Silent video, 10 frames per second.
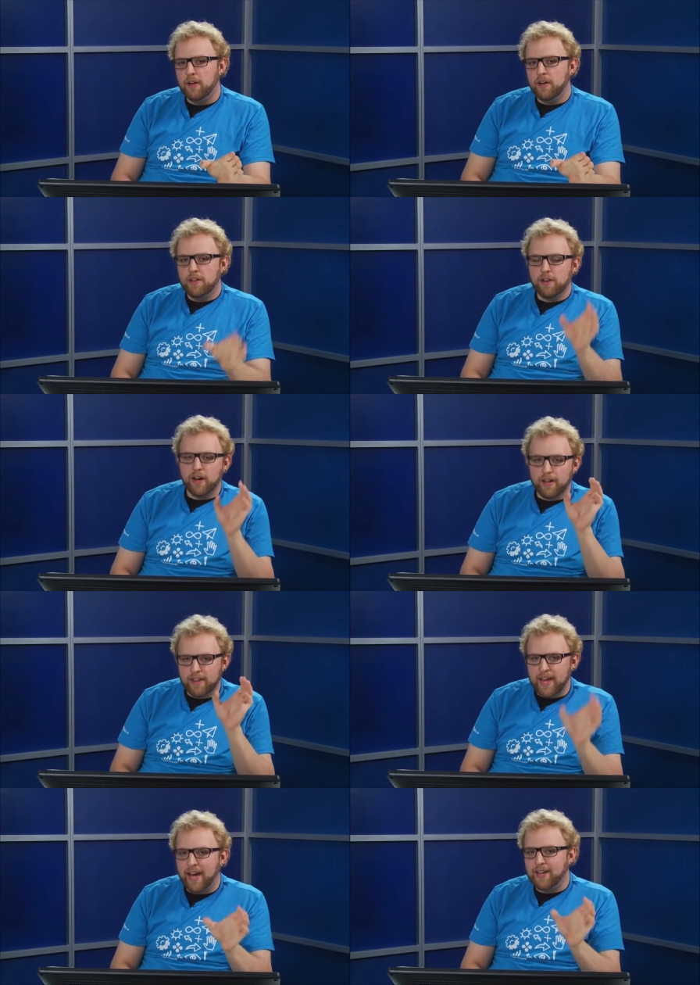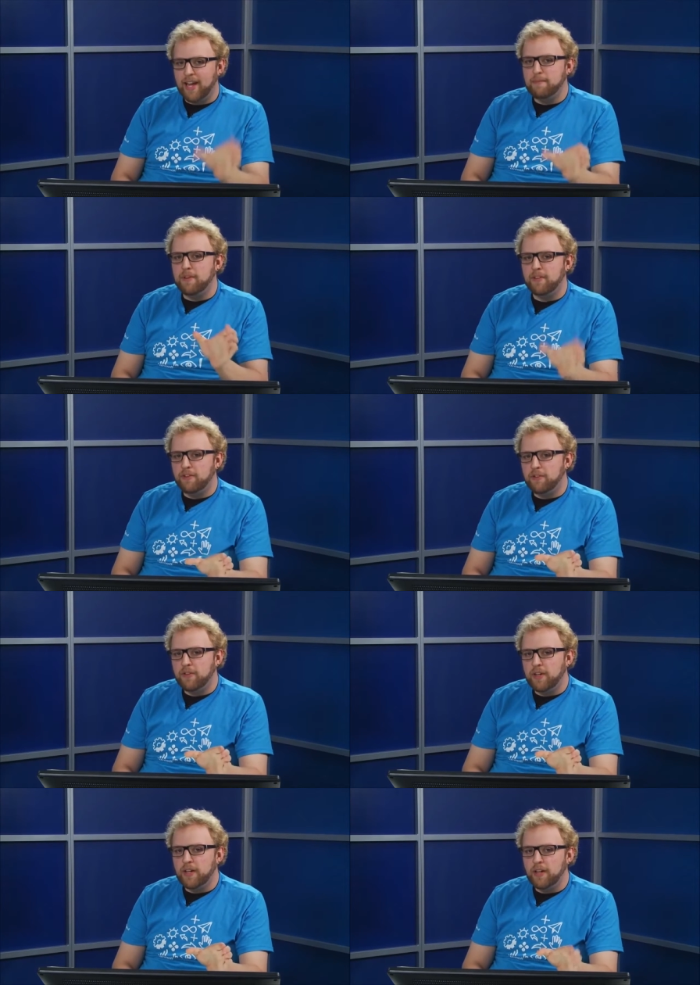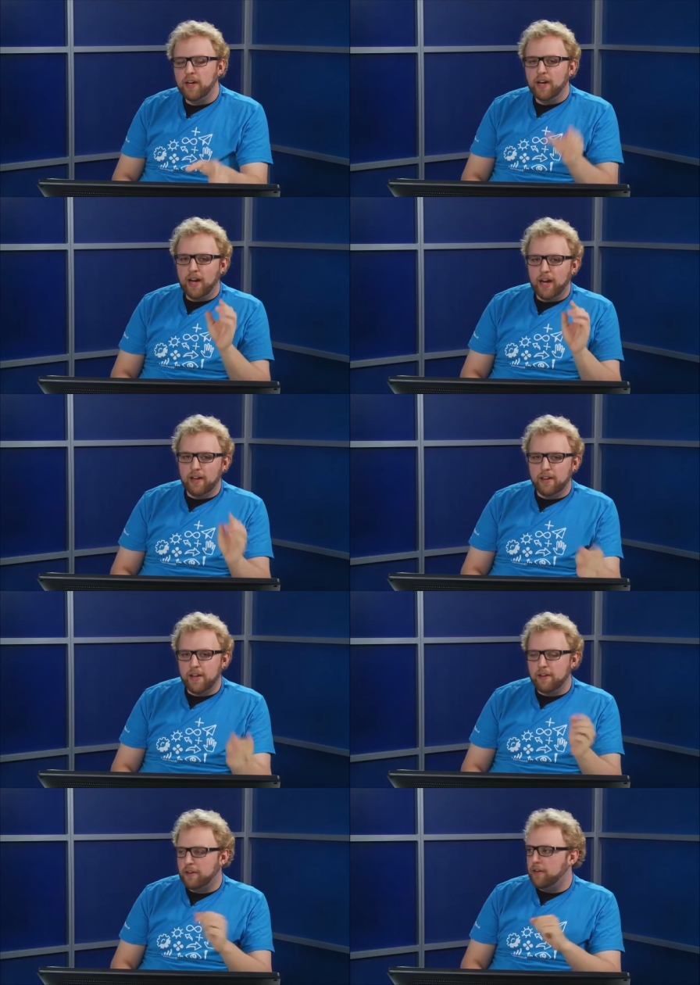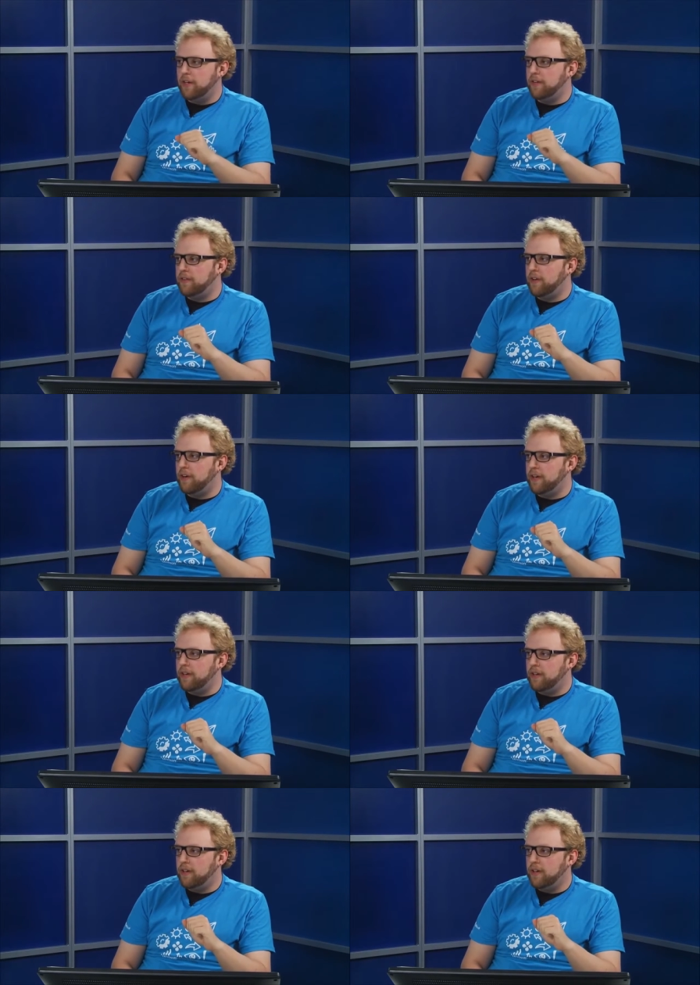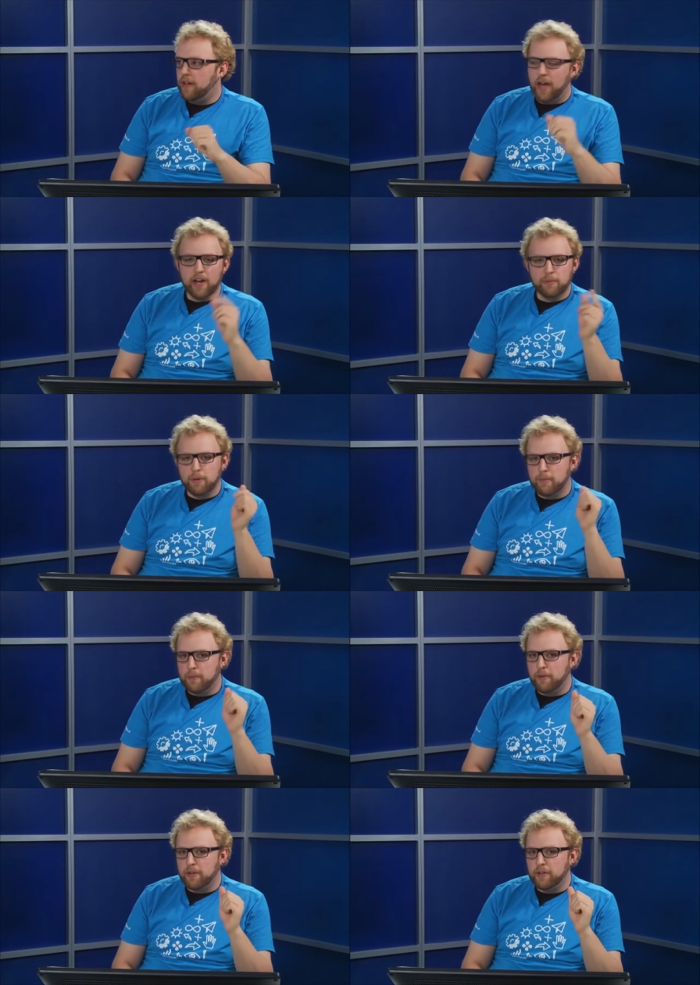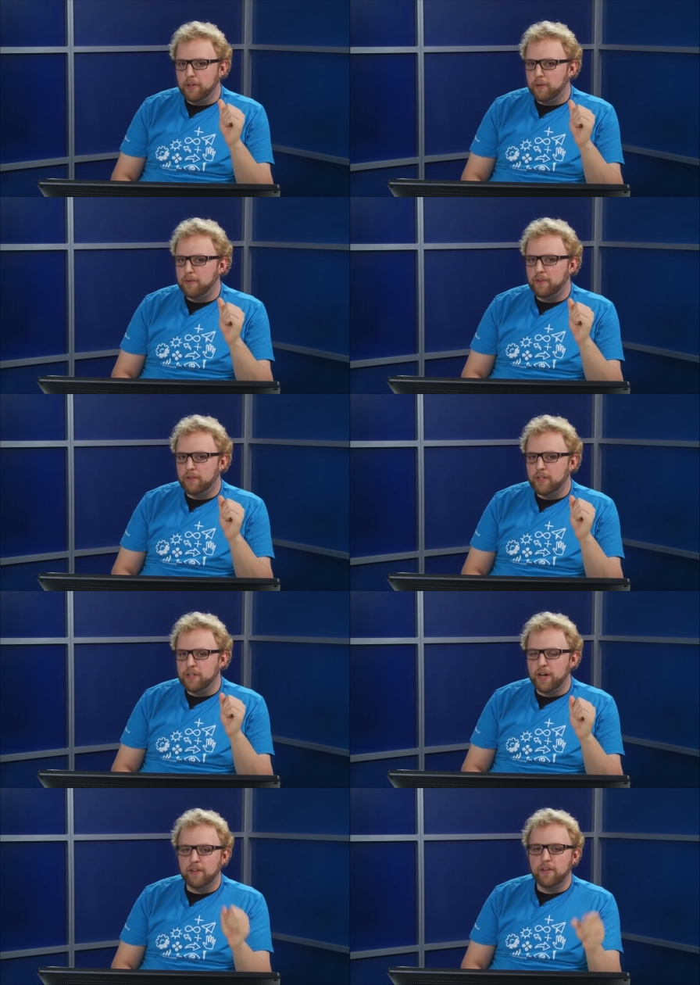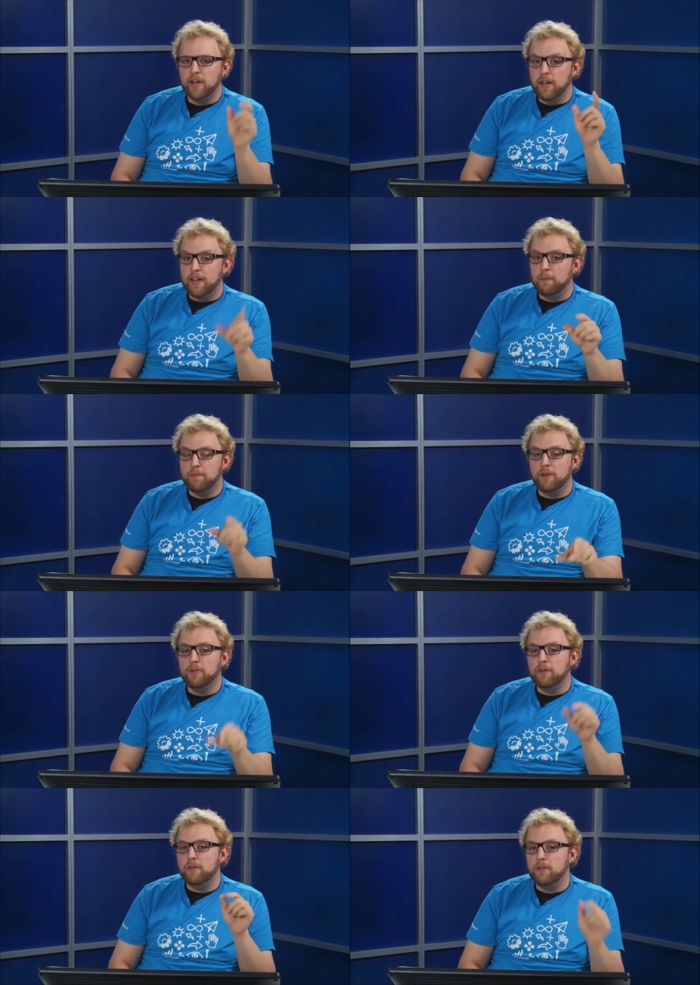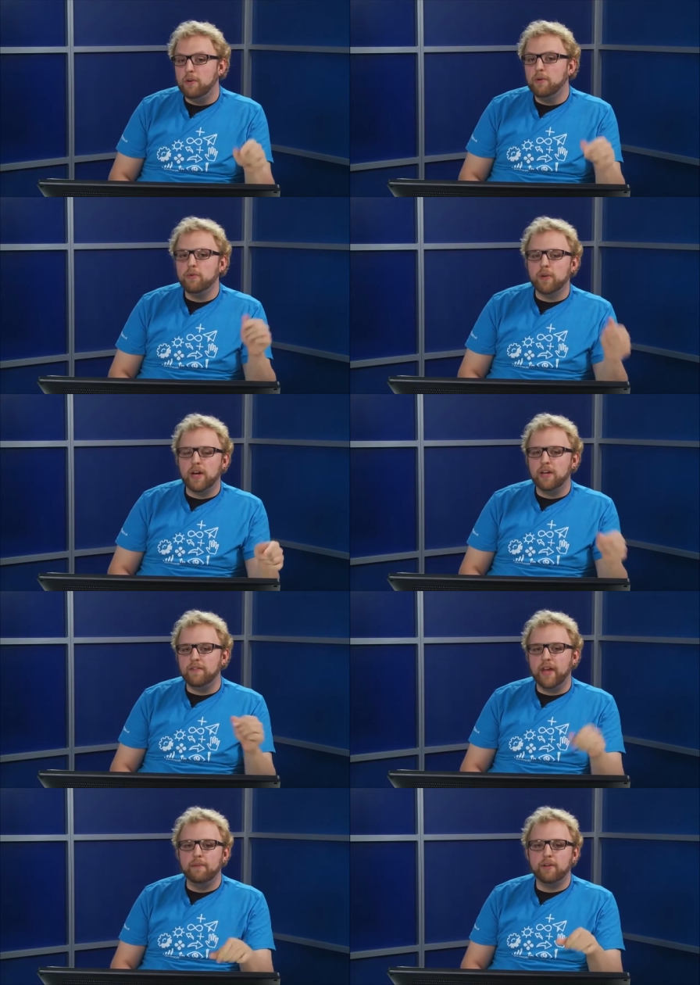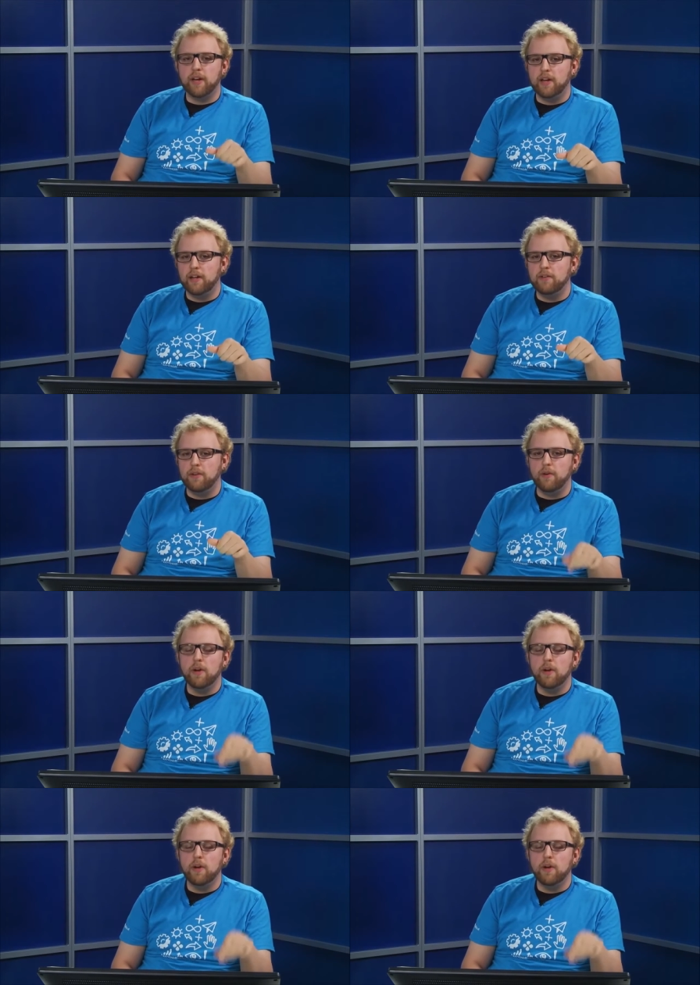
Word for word: thought that game is interesting, and then they're going to install it. As per my point earlier with the screenshots, that user knows what kind of game they're getting into,